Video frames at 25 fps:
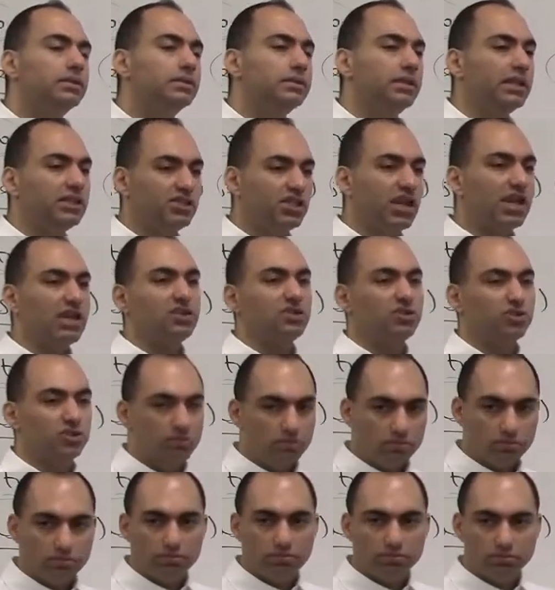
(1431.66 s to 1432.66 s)
They change.
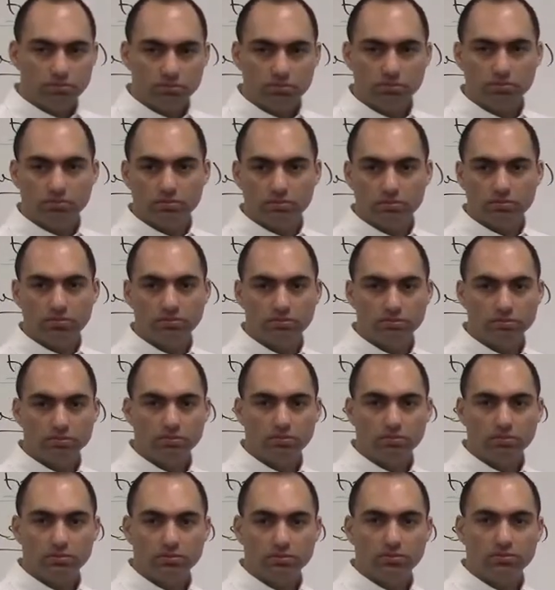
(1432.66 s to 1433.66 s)

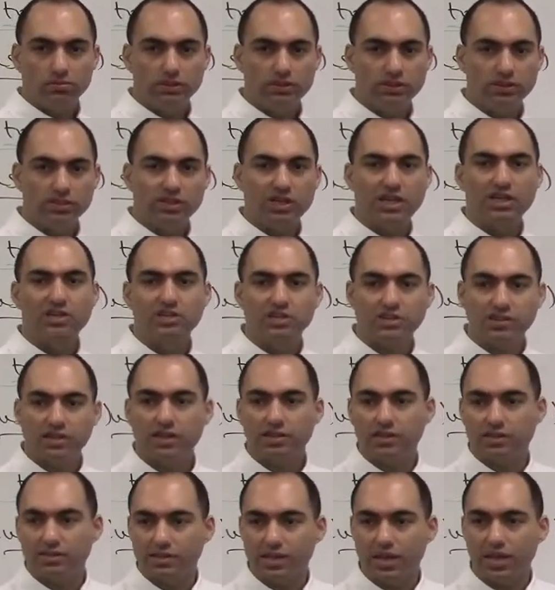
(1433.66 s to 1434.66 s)
But the change is
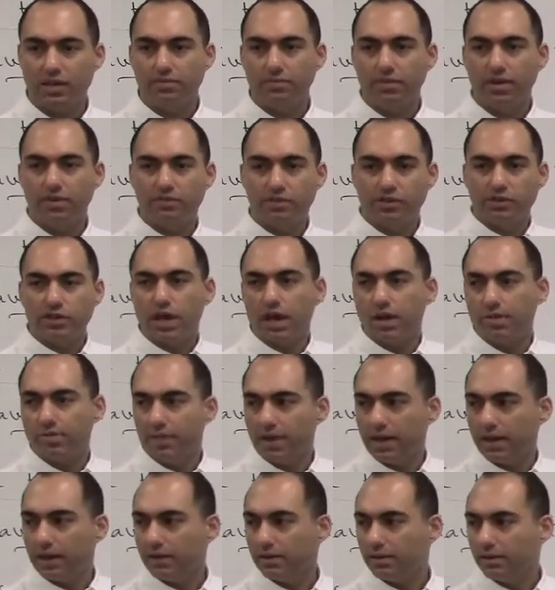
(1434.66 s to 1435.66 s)
not the same. Every time
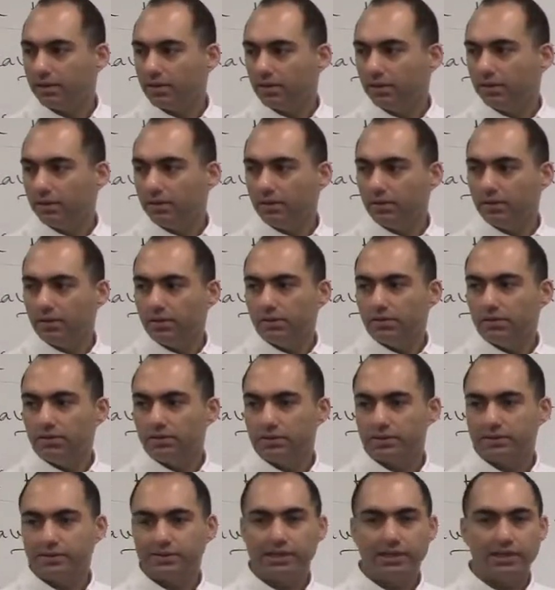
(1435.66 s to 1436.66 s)

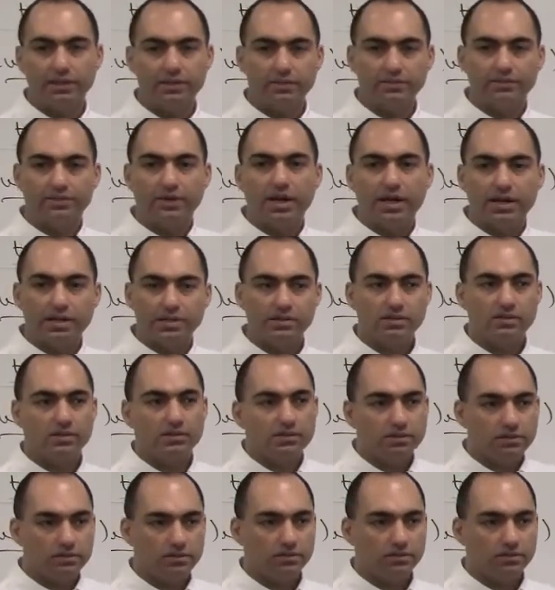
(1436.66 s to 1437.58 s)
the cell divides.